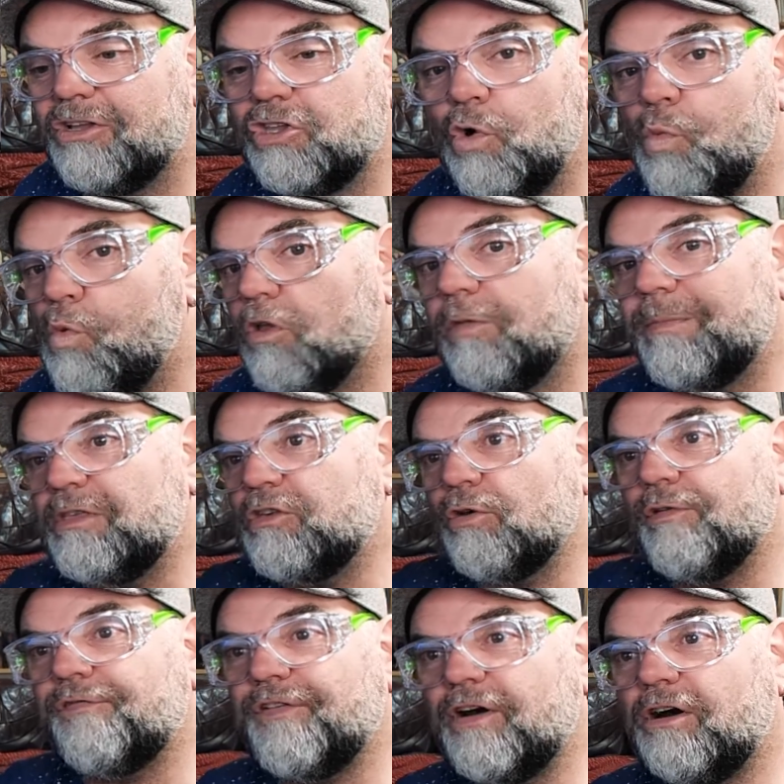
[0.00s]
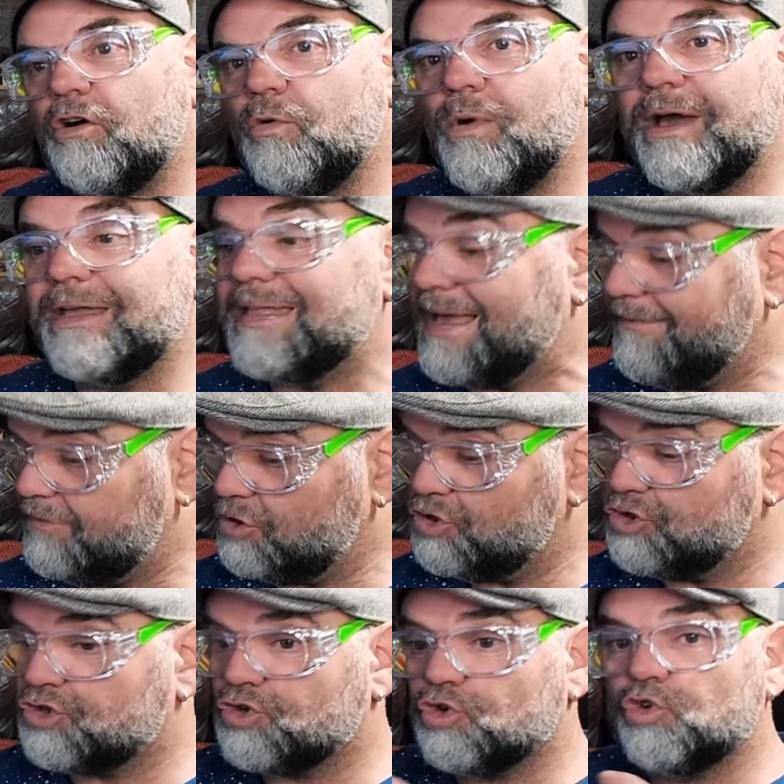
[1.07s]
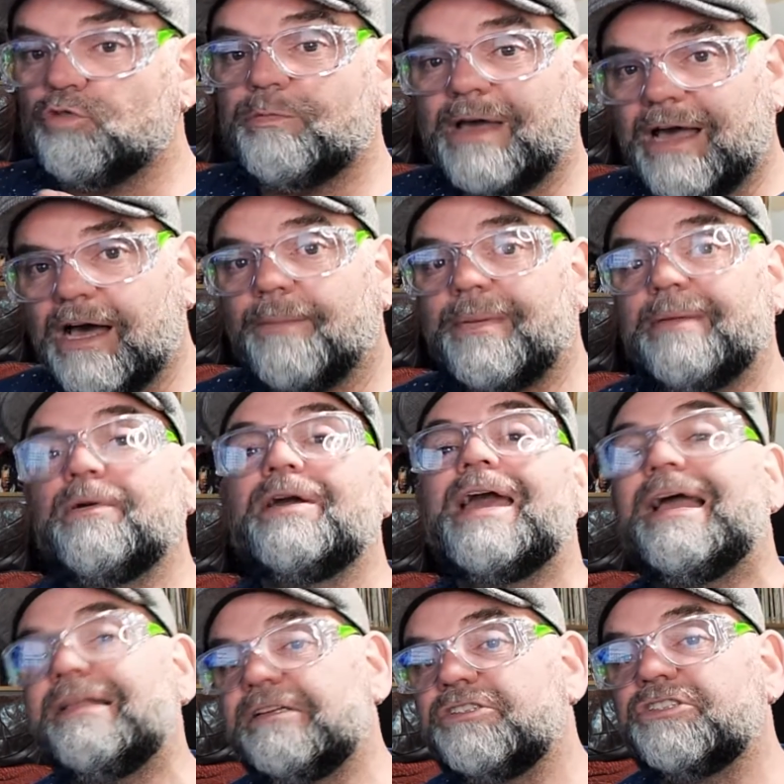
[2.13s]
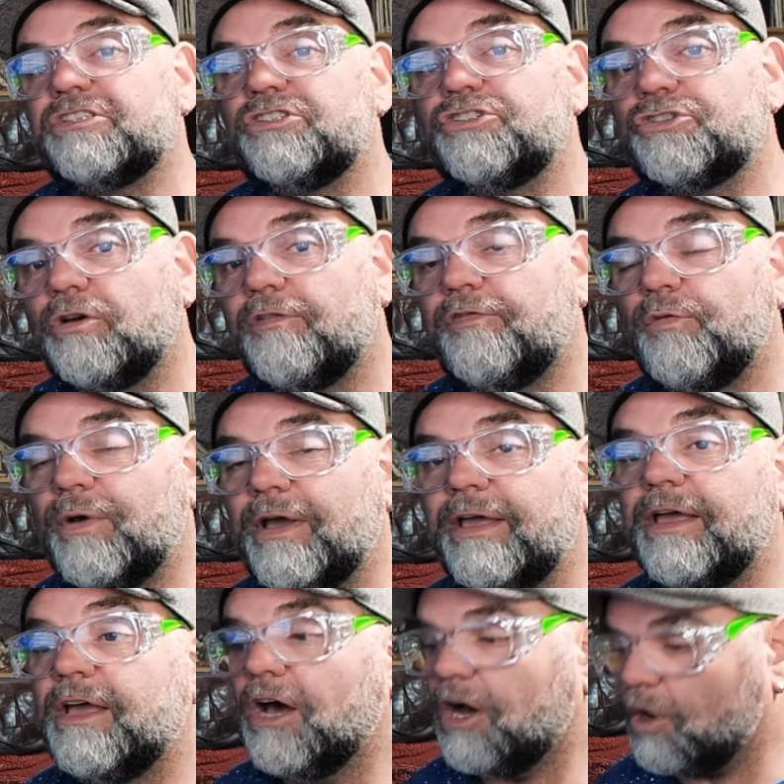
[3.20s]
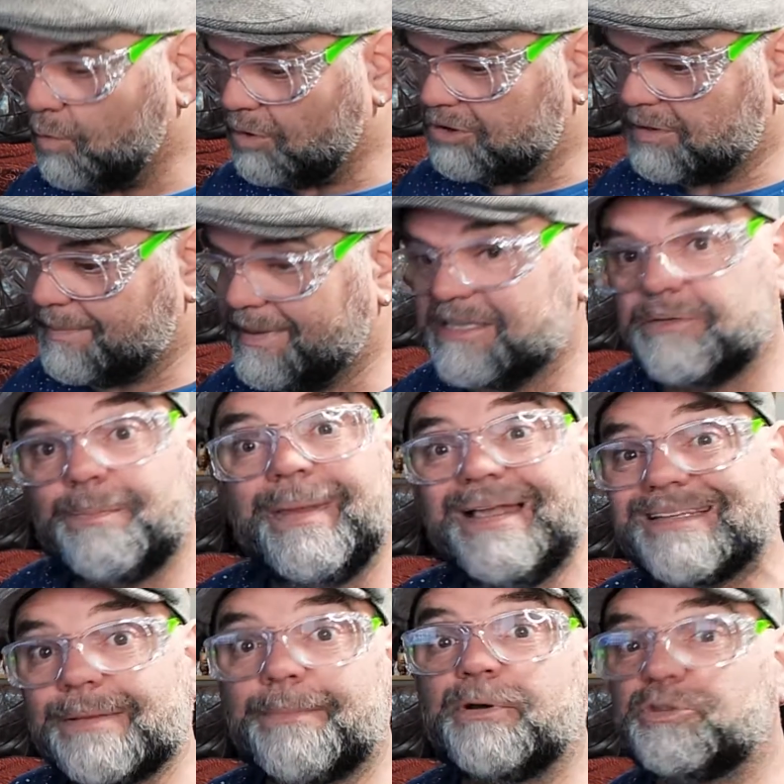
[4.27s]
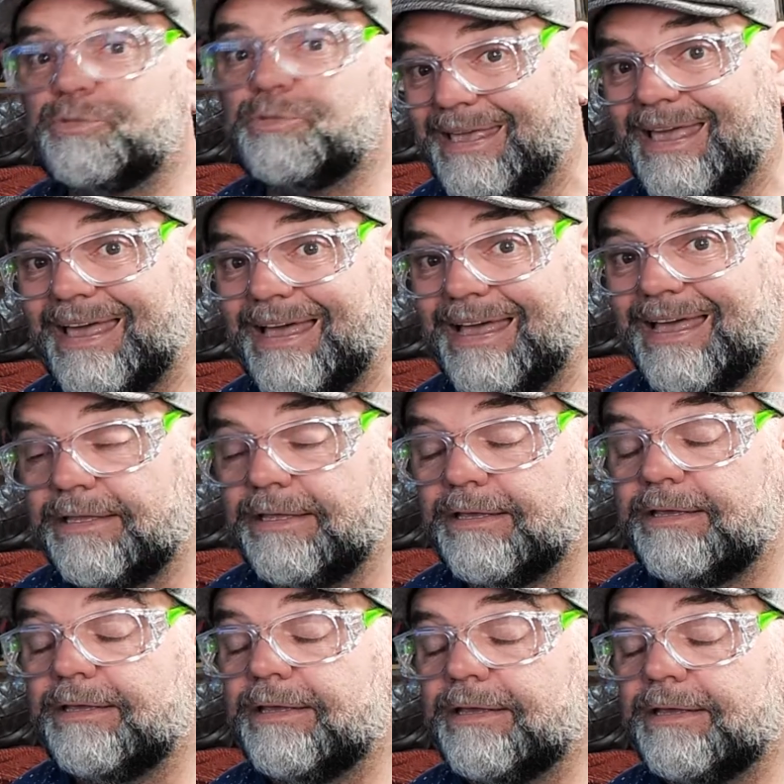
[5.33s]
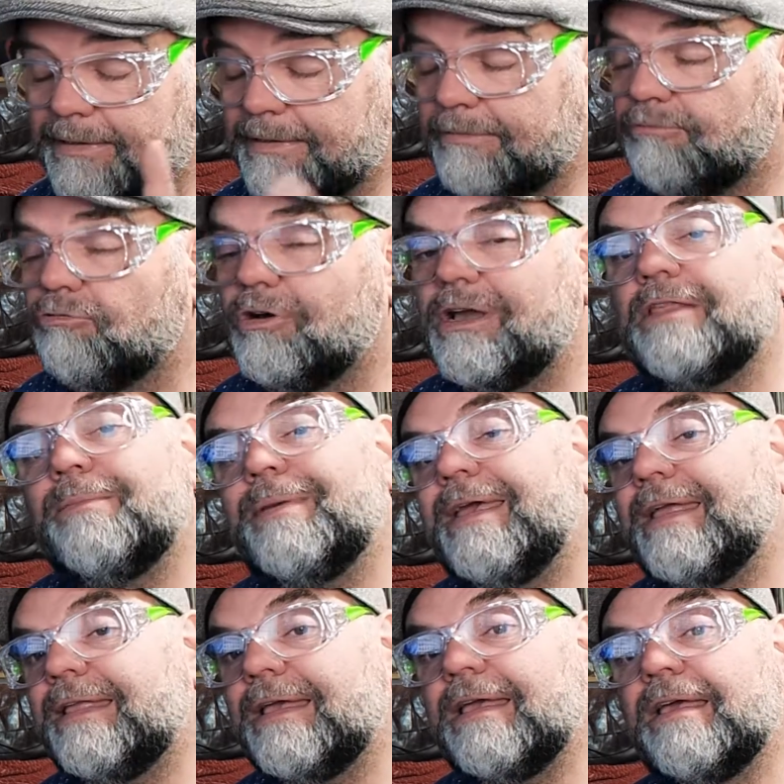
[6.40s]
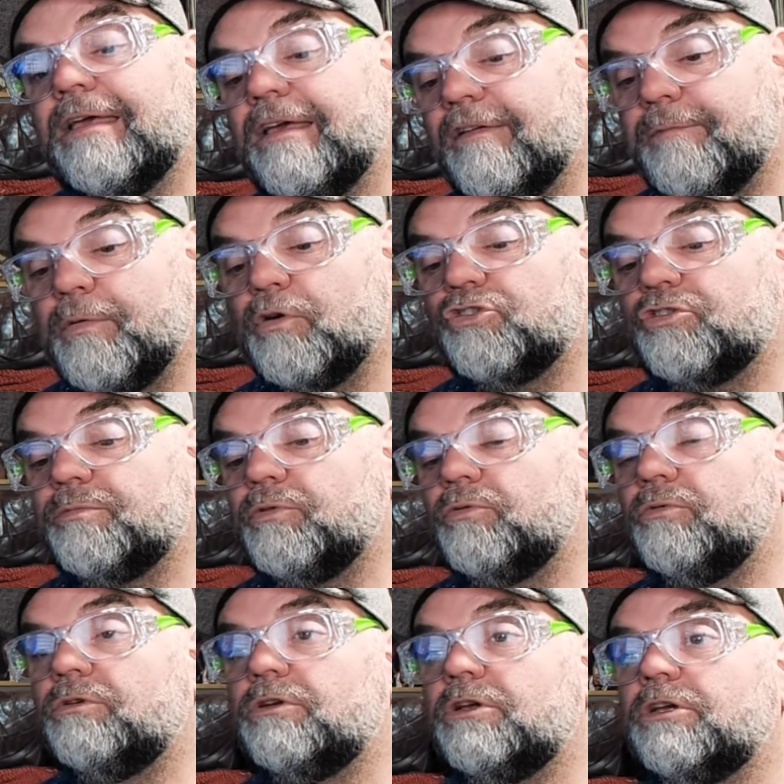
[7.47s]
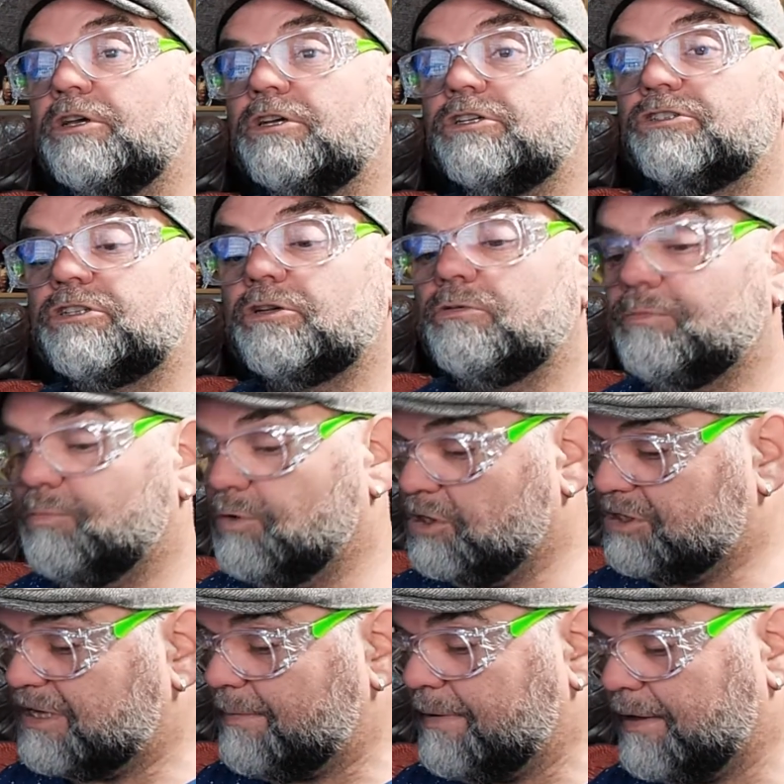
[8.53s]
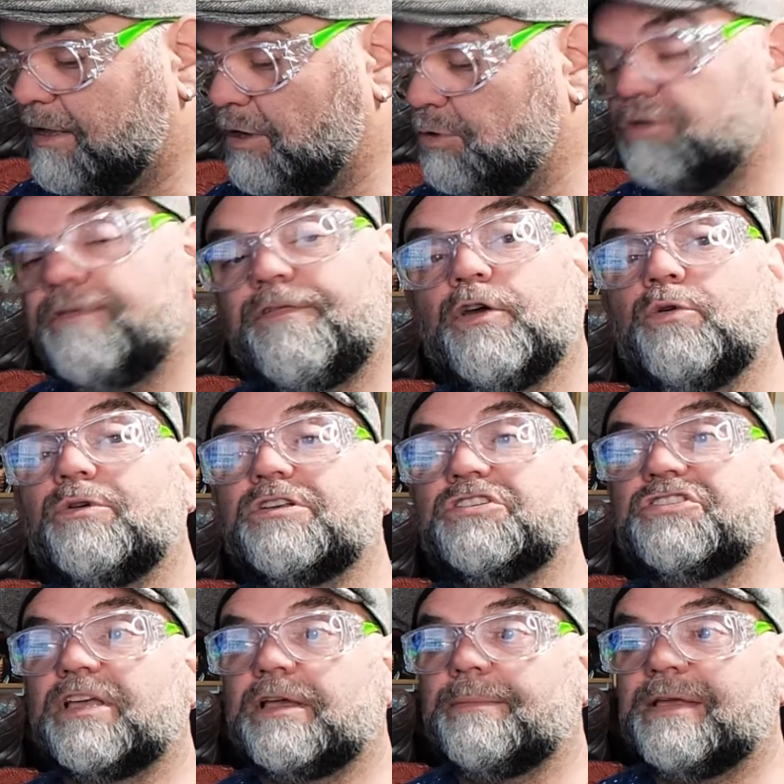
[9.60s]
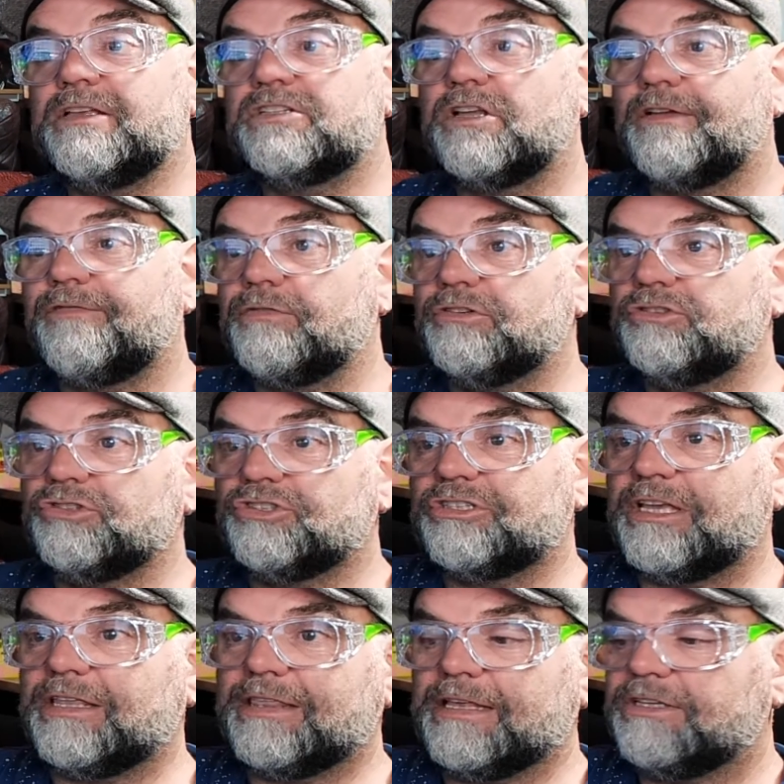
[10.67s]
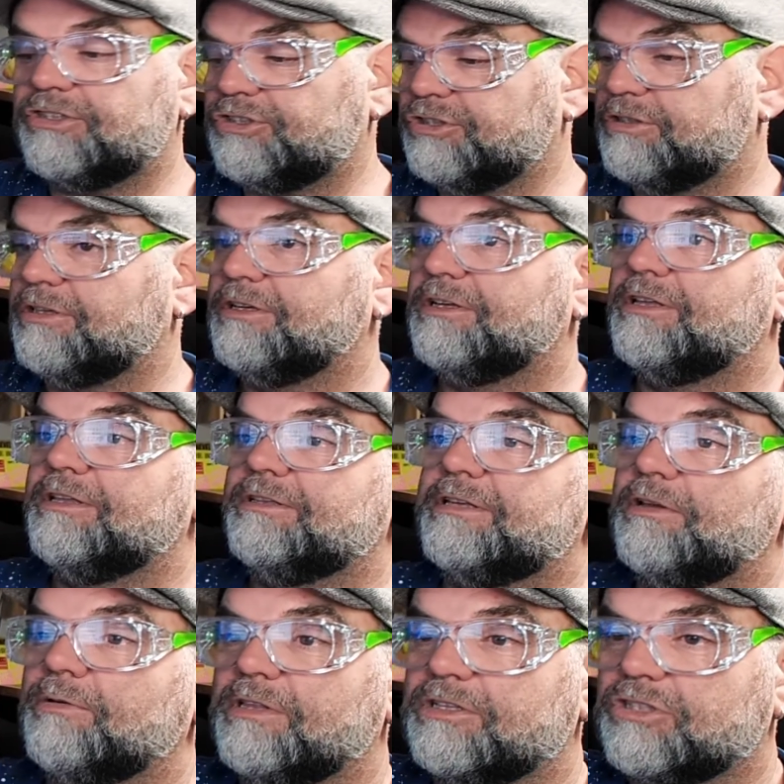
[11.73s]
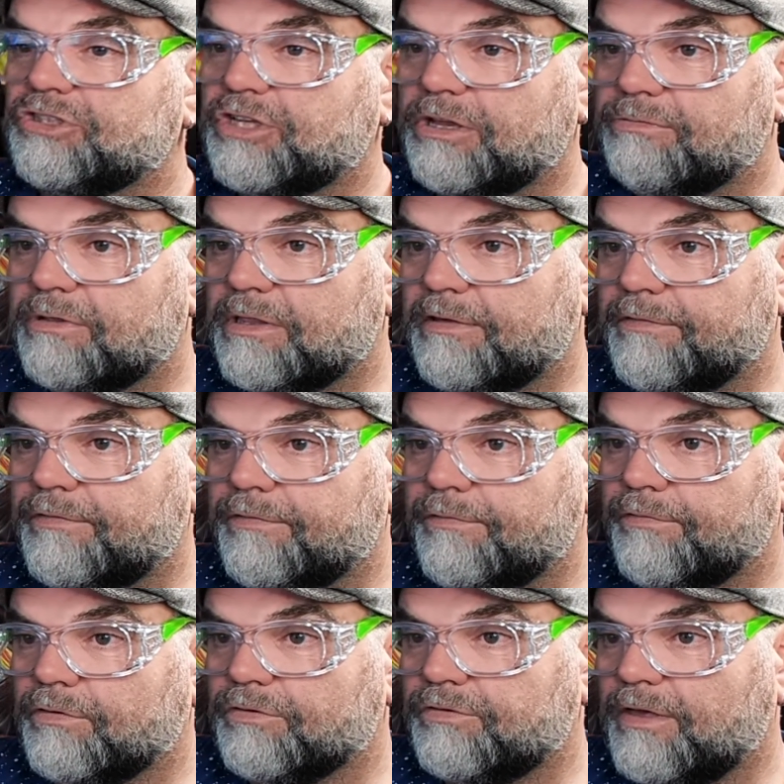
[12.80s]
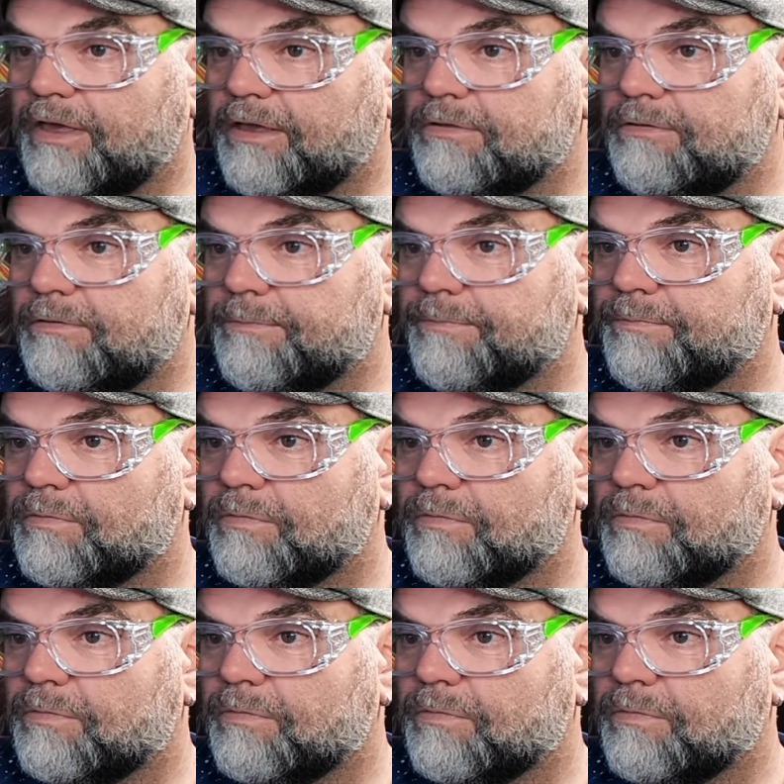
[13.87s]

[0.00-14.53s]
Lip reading: I don't want to be too far away and have to zoom up in my editing software. I want it to be as big as it possibly can right at the beginning if possible. So when I say about close focusing, I mean, it's like, for instance, you see this, tell you what, let's just get rid of that for a second.